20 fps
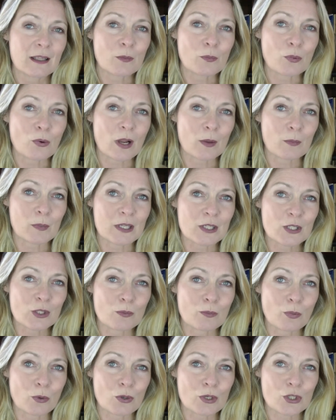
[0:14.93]
the Prime
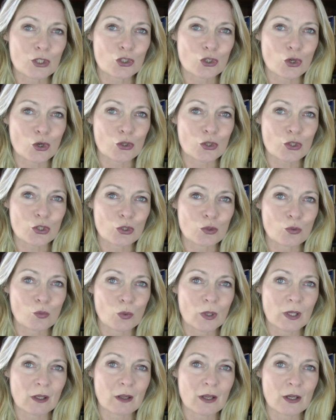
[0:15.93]
Minister Boris
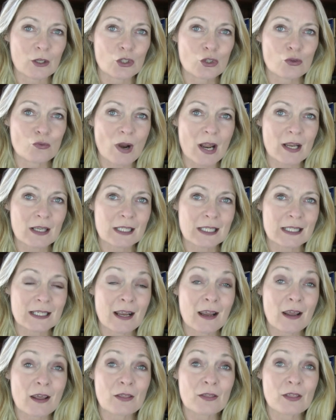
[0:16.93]
Johnson will address